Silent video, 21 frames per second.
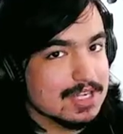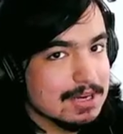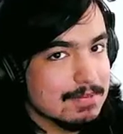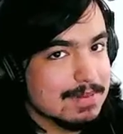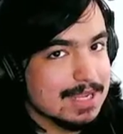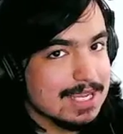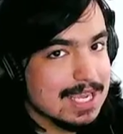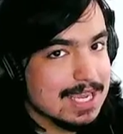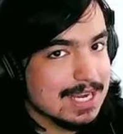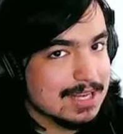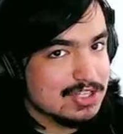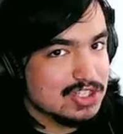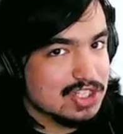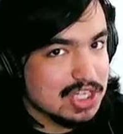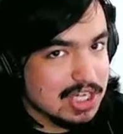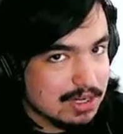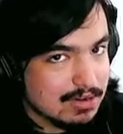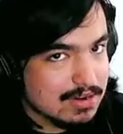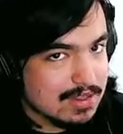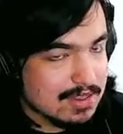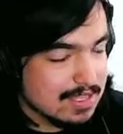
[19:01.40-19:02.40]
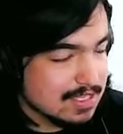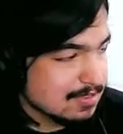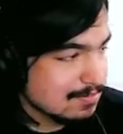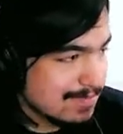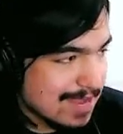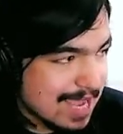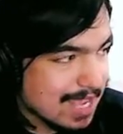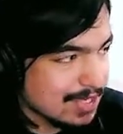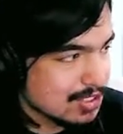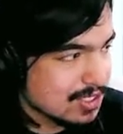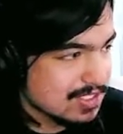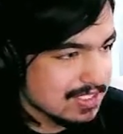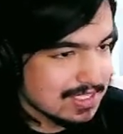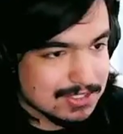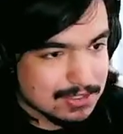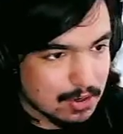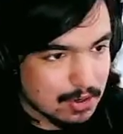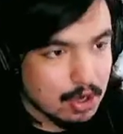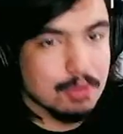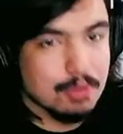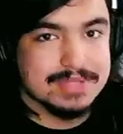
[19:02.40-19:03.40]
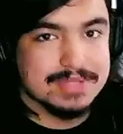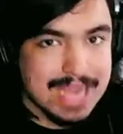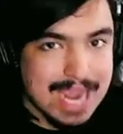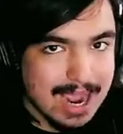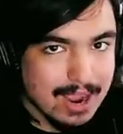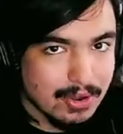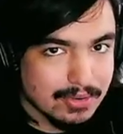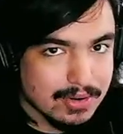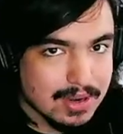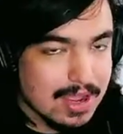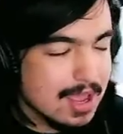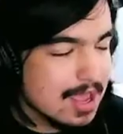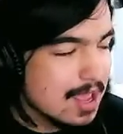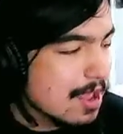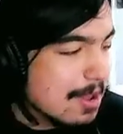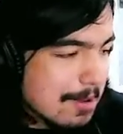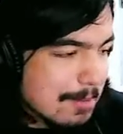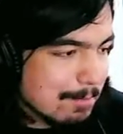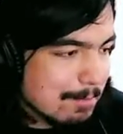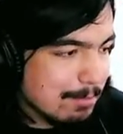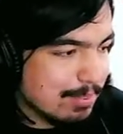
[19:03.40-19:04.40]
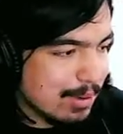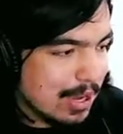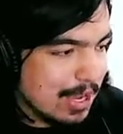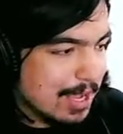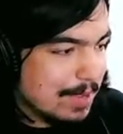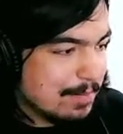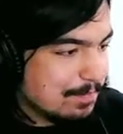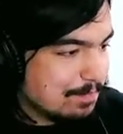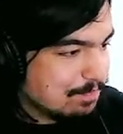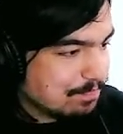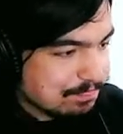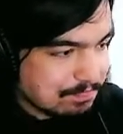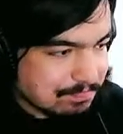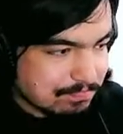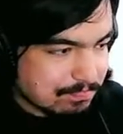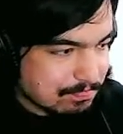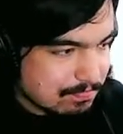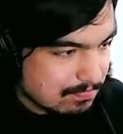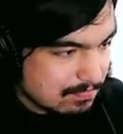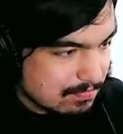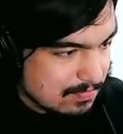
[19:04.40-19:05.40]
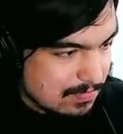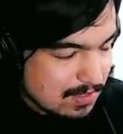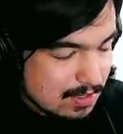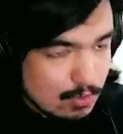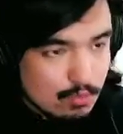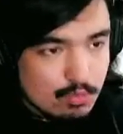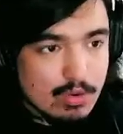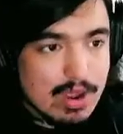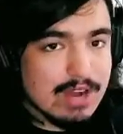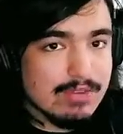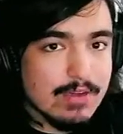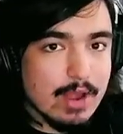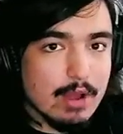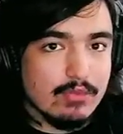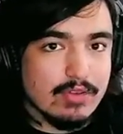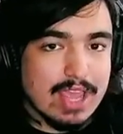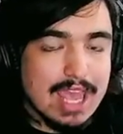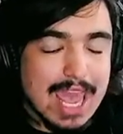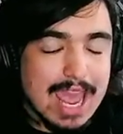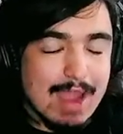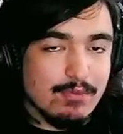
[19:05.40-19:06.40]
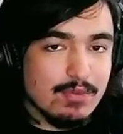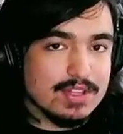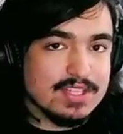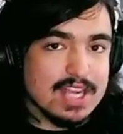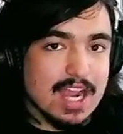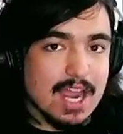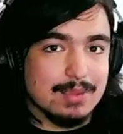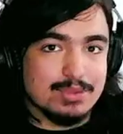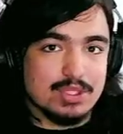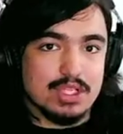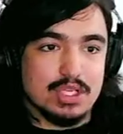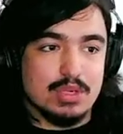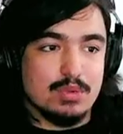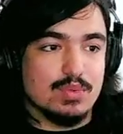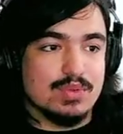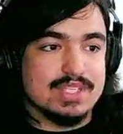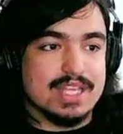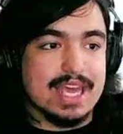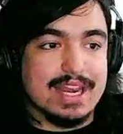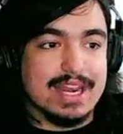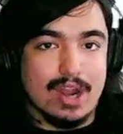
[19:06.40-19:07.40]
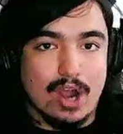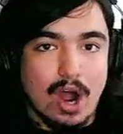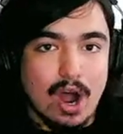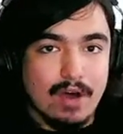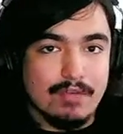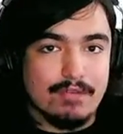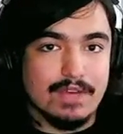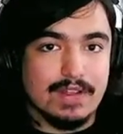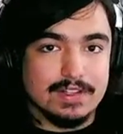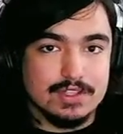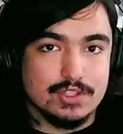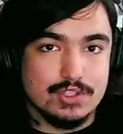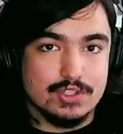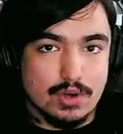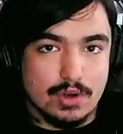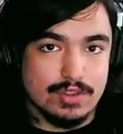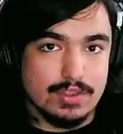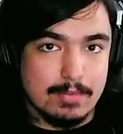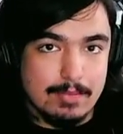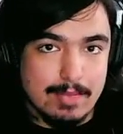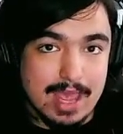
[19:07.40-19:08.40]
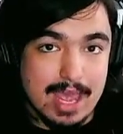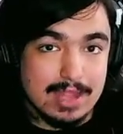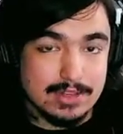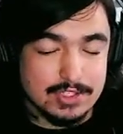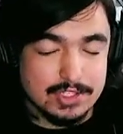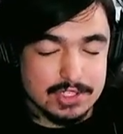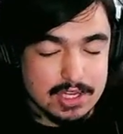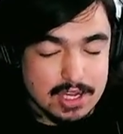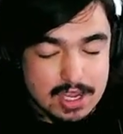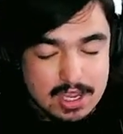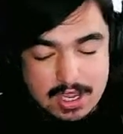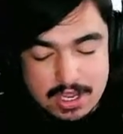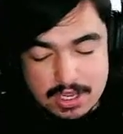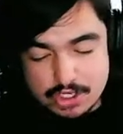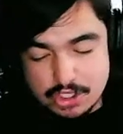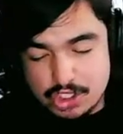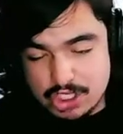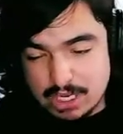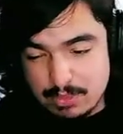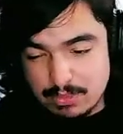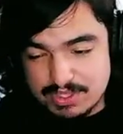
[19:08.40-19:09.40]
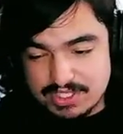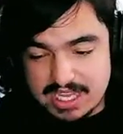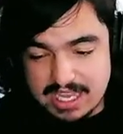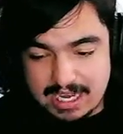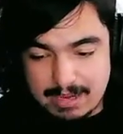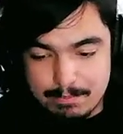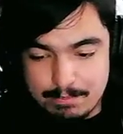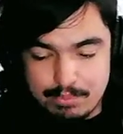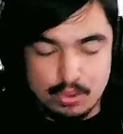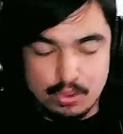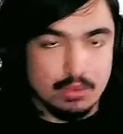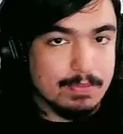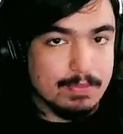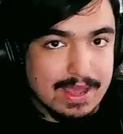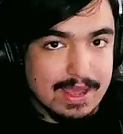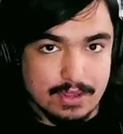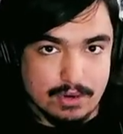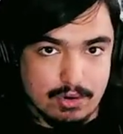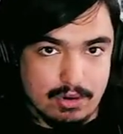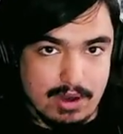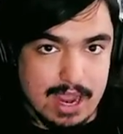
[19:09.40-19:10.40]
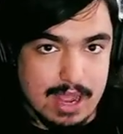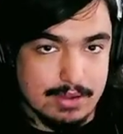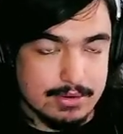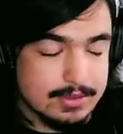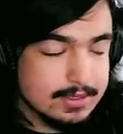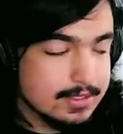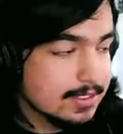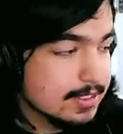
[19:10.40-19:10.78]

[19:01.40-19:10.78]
to be getting cheered in this match because it's her hometown. But Red Velvet, every time she was getting offense during the match, she was getting booed by the crowd.